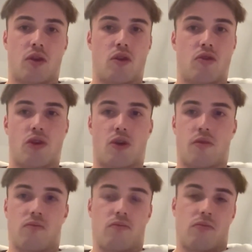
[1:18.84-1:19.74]
So
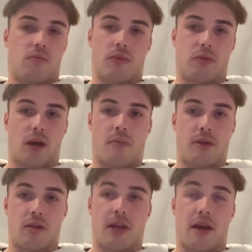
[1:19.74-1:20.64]
I
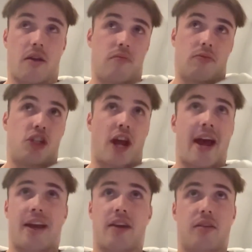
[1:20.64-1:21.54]
mean, yeah,
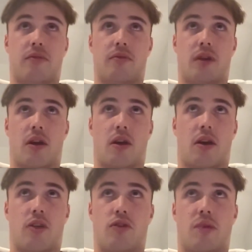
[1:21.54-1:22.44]
Jack,
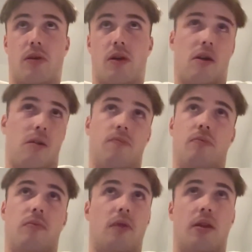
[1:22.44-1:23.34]
Draper,
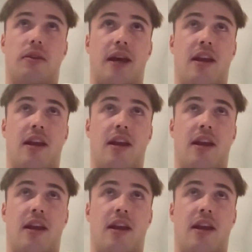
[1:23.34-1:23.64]
Dan